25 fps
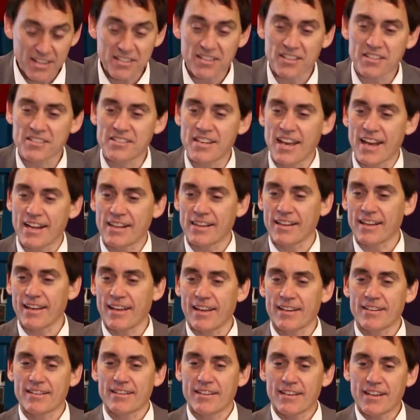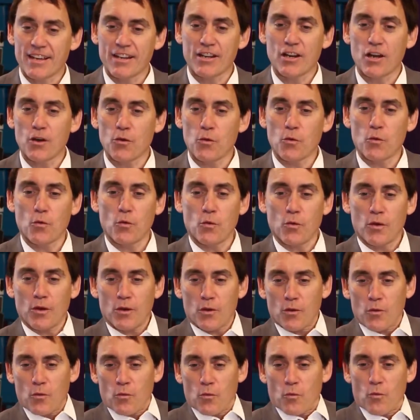That is exactly it. You know,
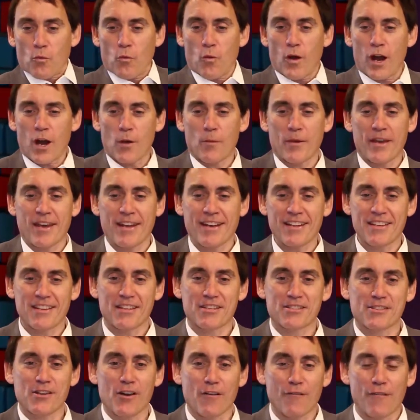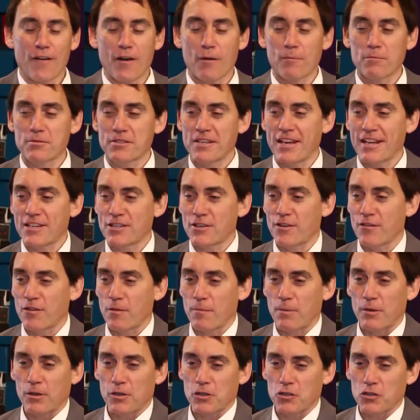why are we heading to the self-help section of
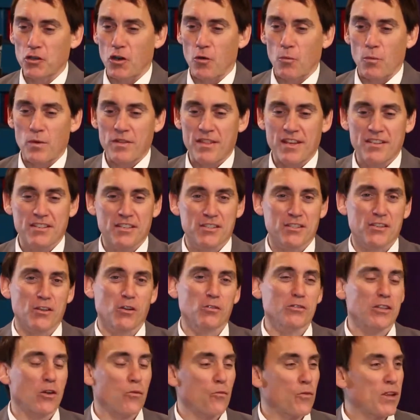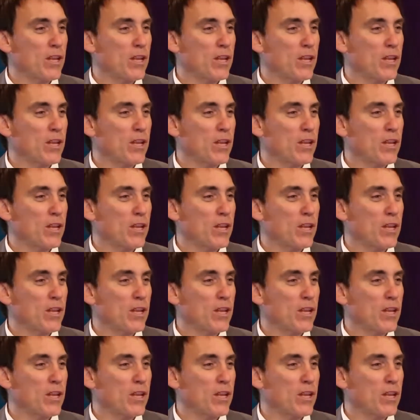the bookshop when these are skills that